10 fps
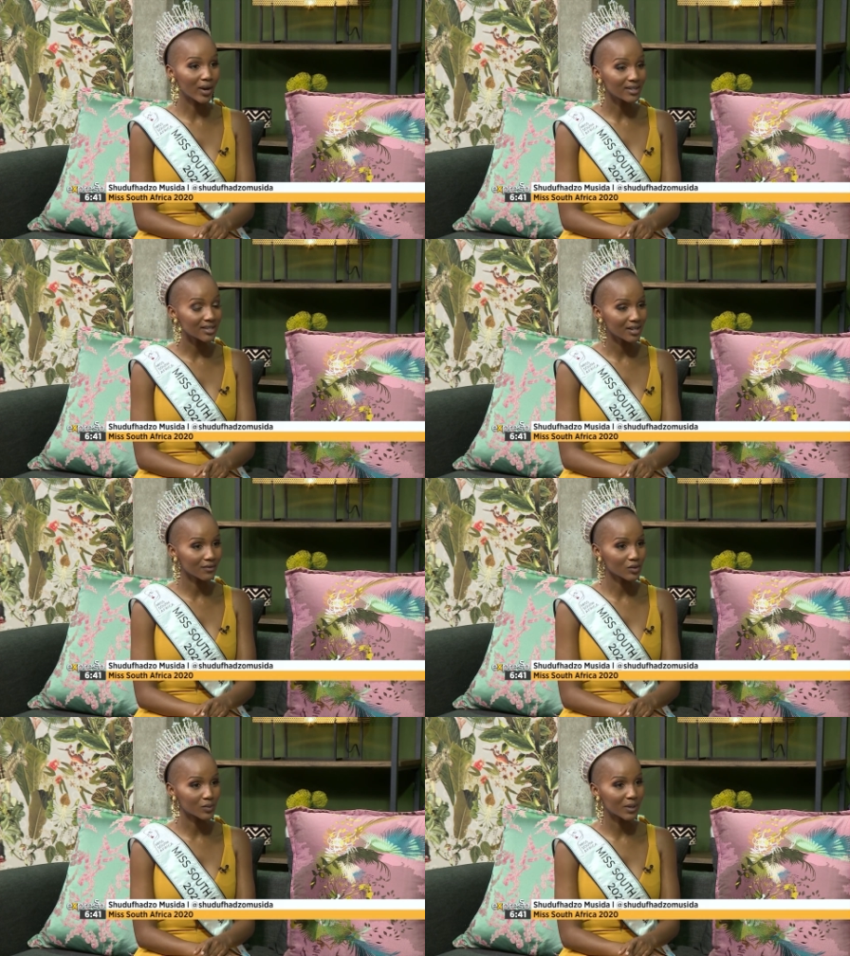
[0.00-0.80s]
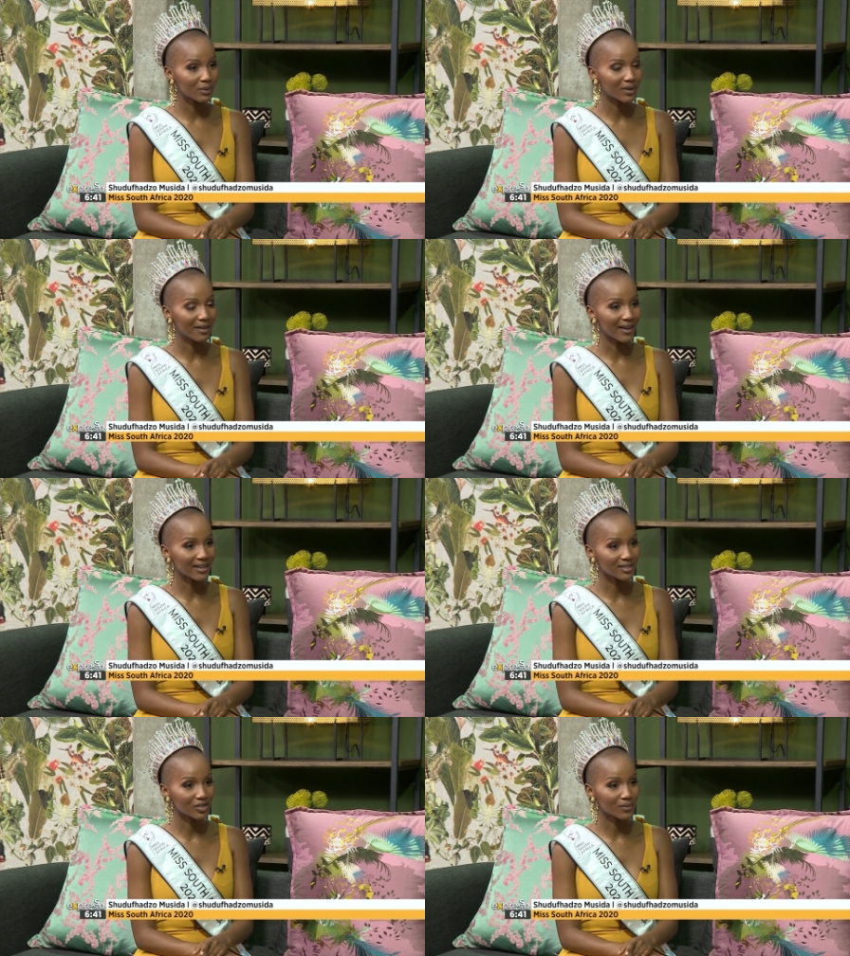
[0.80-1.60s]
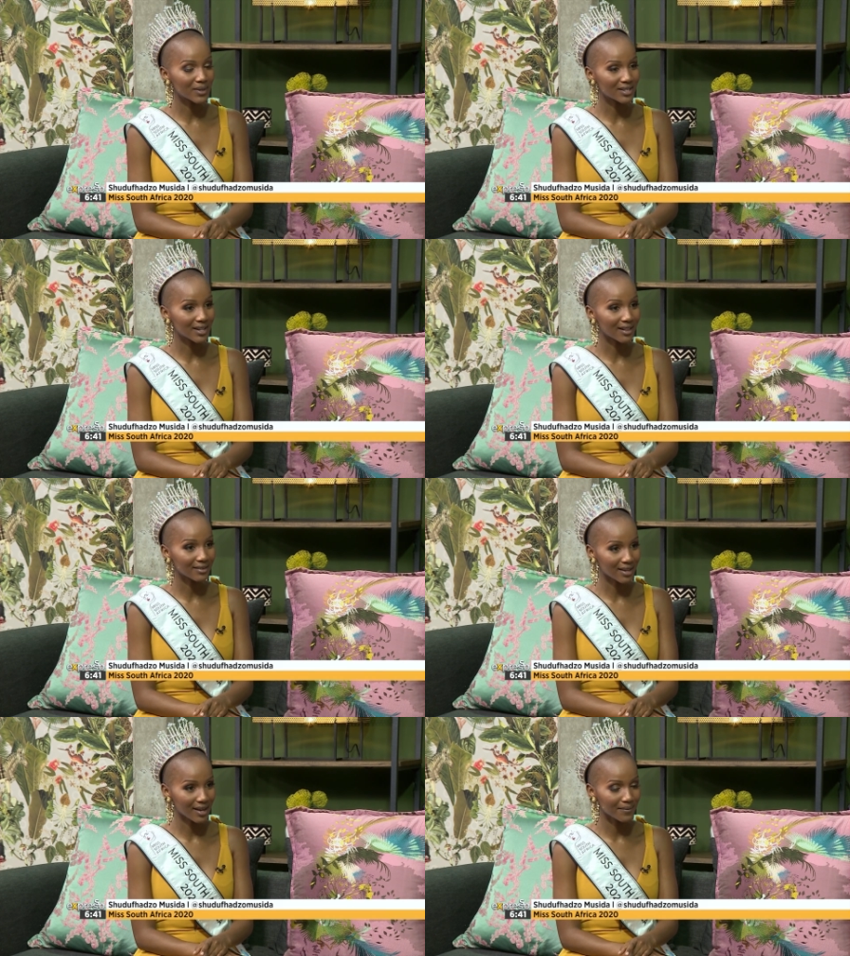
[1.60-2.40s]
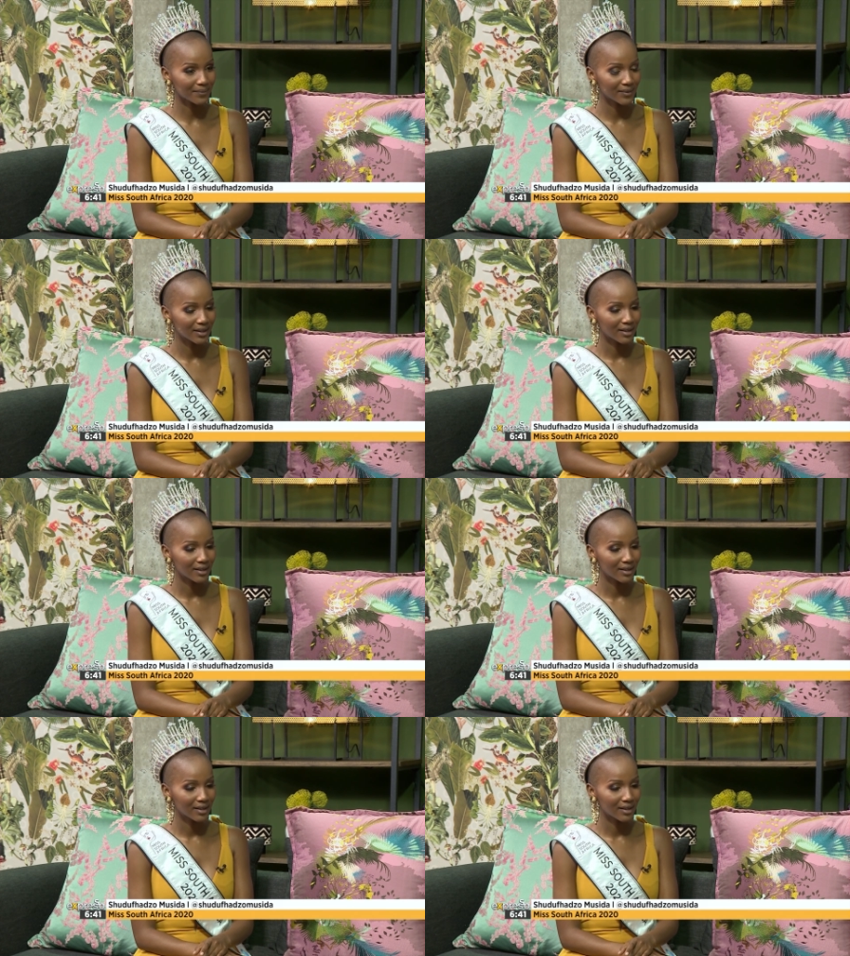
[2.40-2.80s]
Only 1 in 10 of those people have access to mental health care.